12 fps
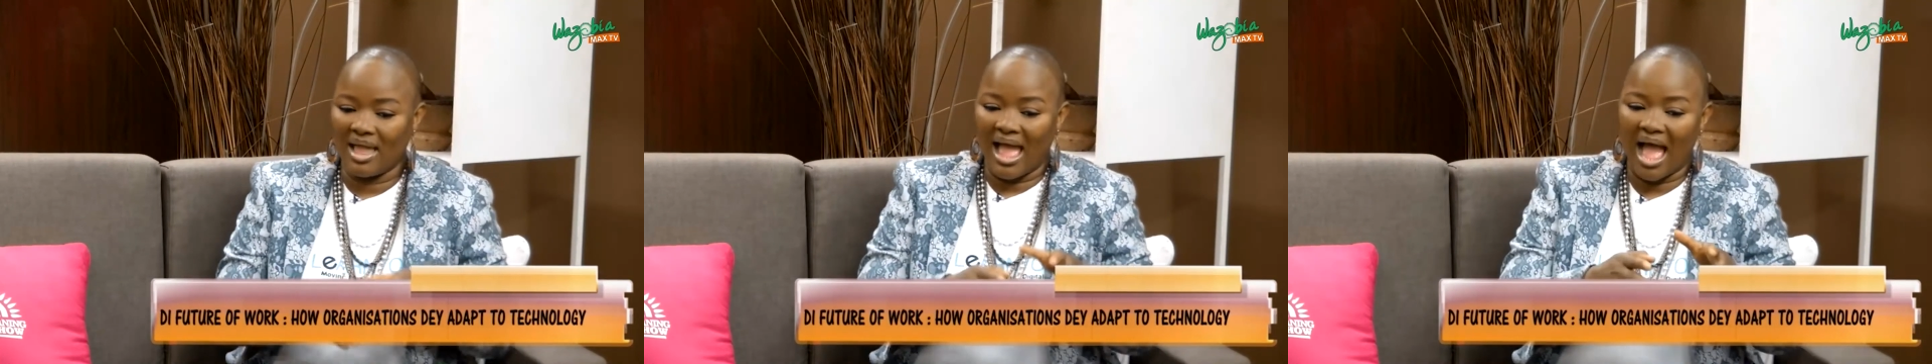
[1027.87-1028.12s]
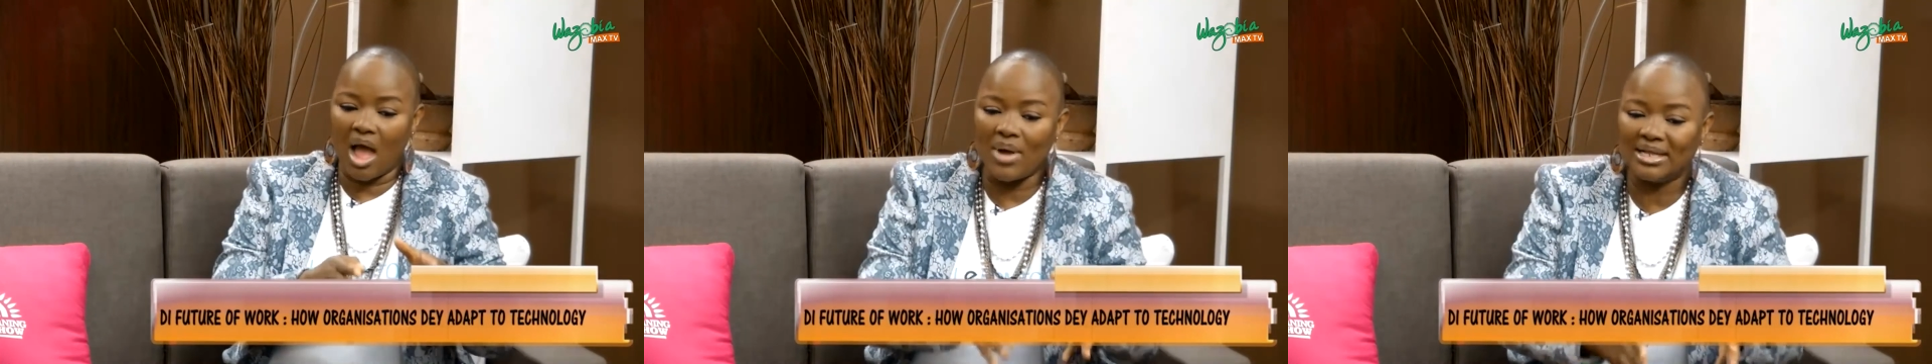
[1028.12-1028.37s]

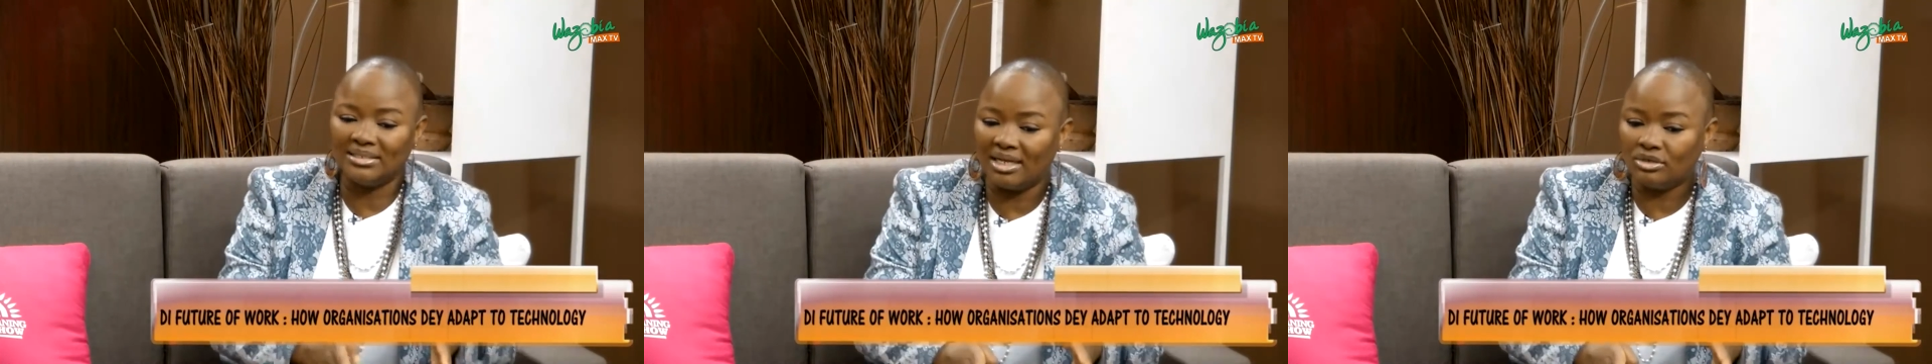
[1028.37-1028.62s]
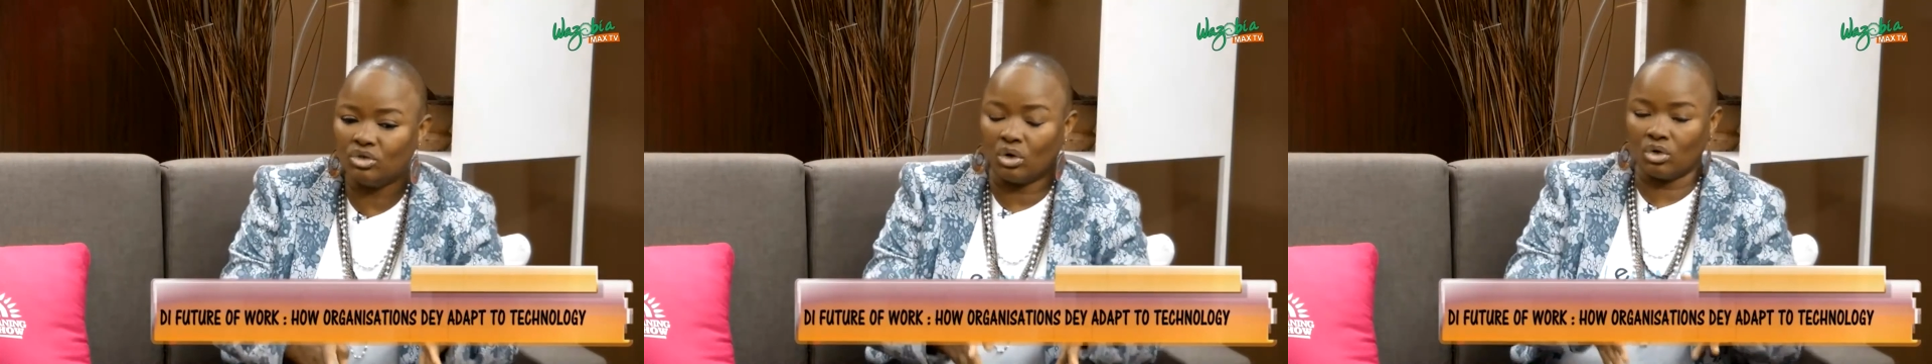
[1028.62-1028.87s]
how I
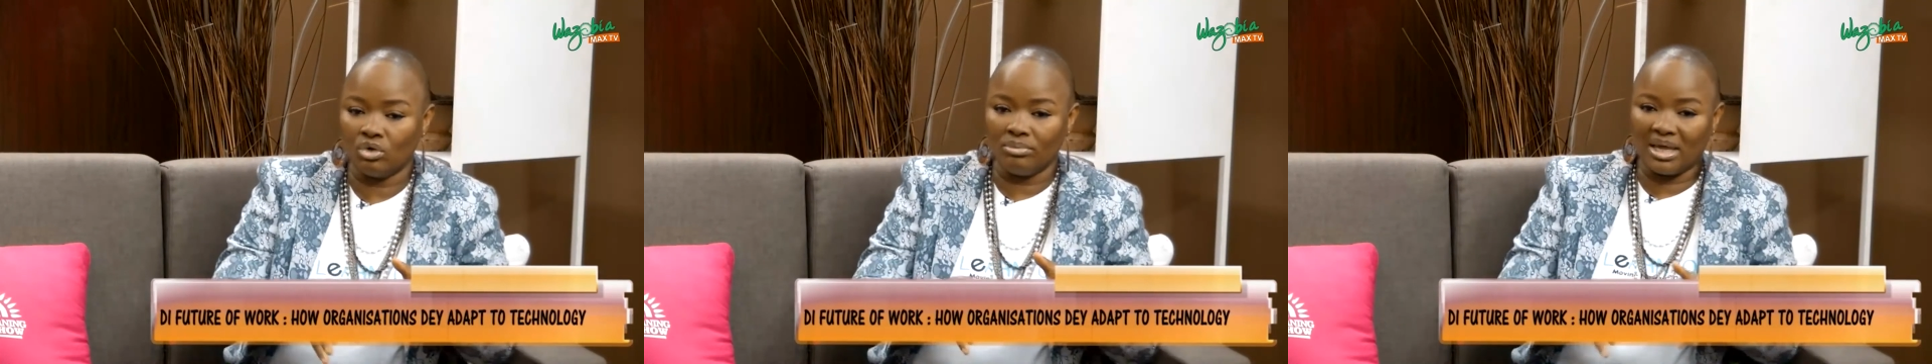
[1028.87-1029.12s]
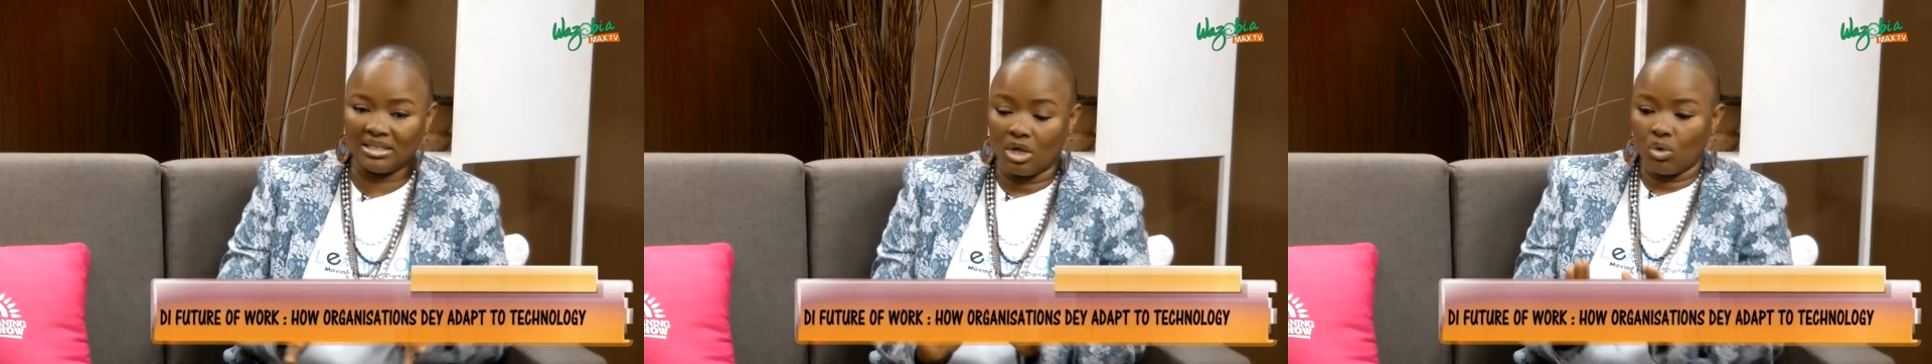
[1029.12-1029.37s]
take
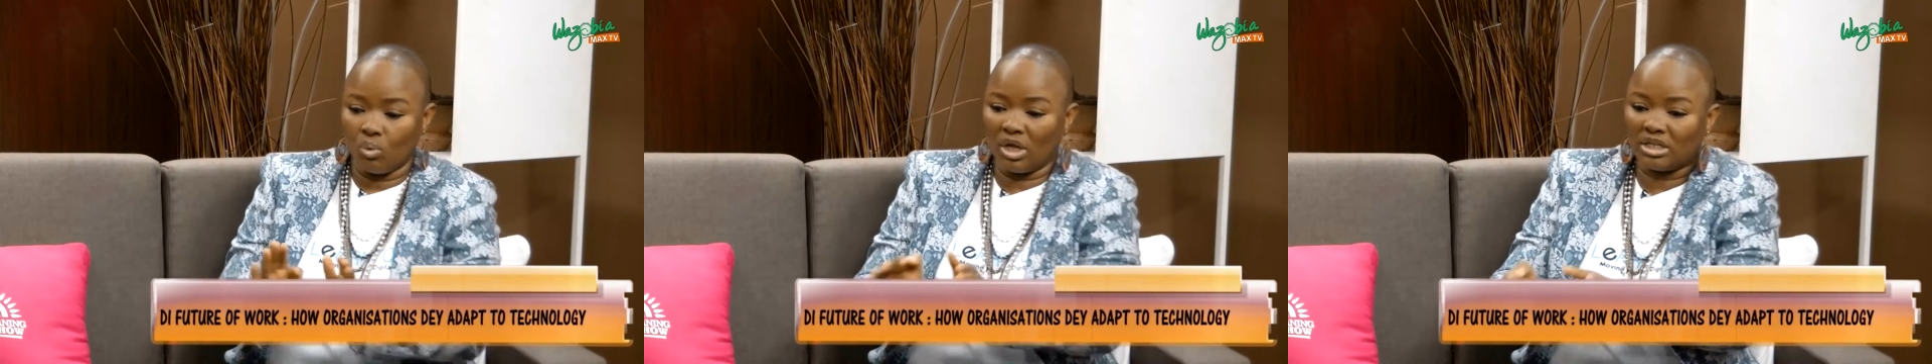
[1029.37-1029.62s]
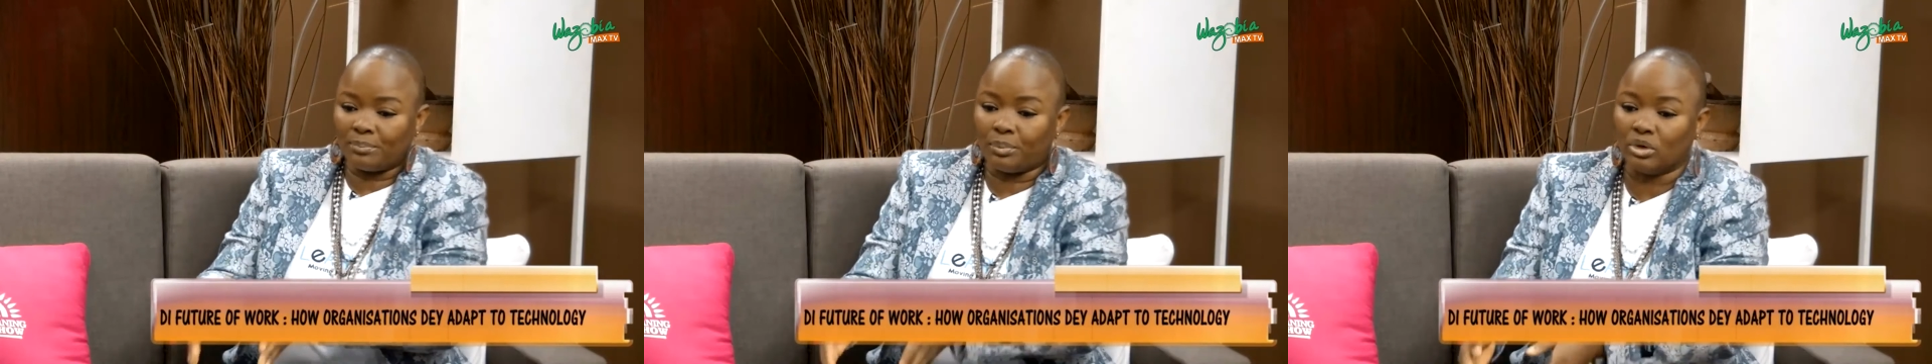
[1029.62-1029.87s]
document,
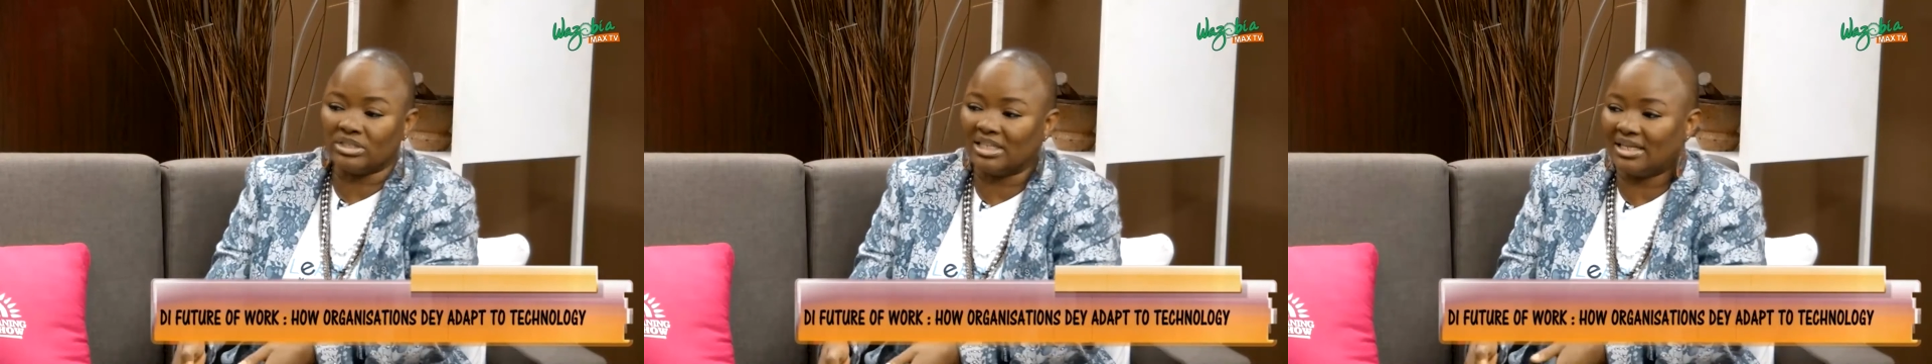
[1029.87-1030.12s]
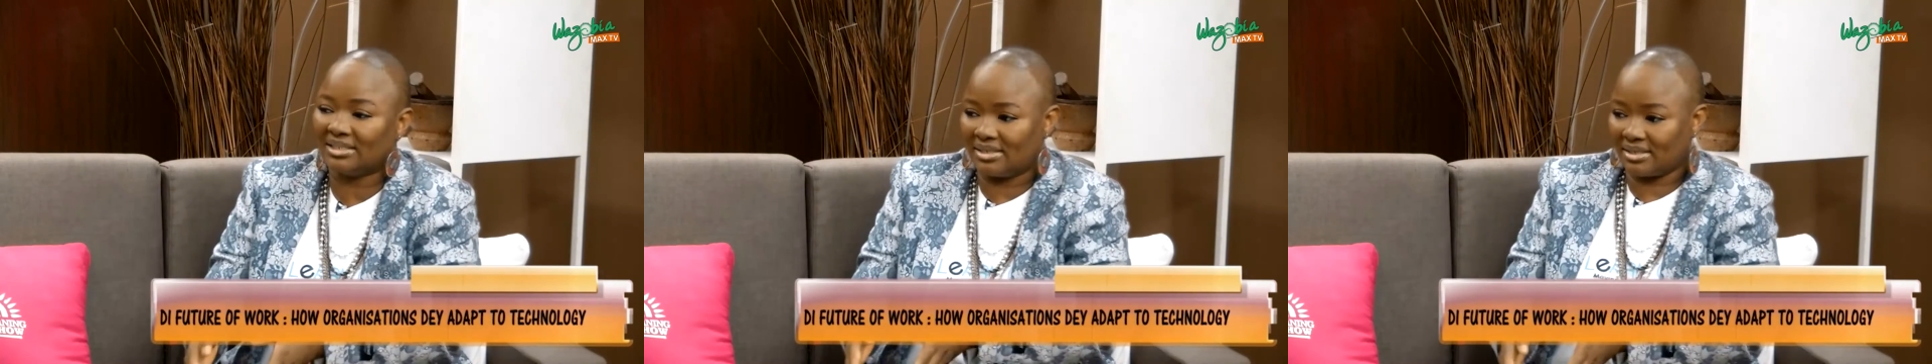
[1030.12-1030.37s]
which
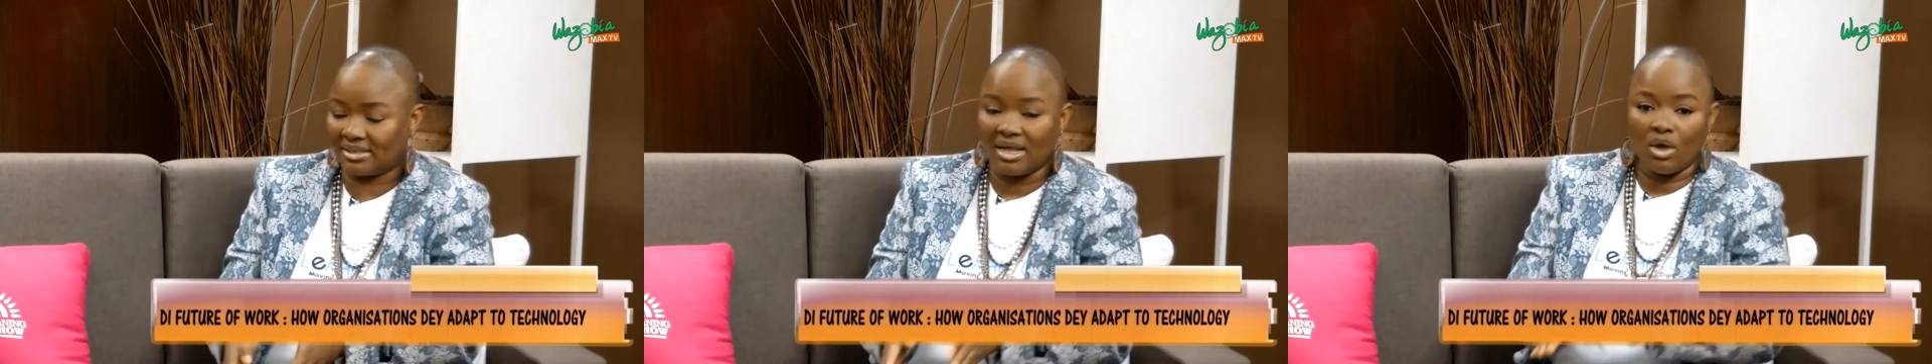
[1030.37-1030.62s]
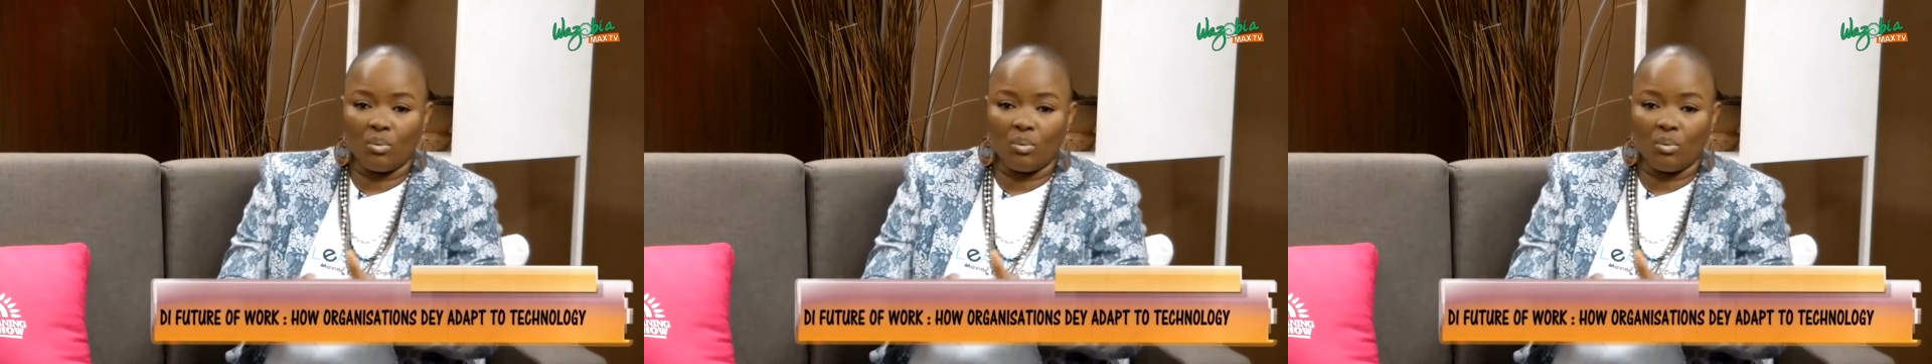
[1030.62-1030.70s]
processes,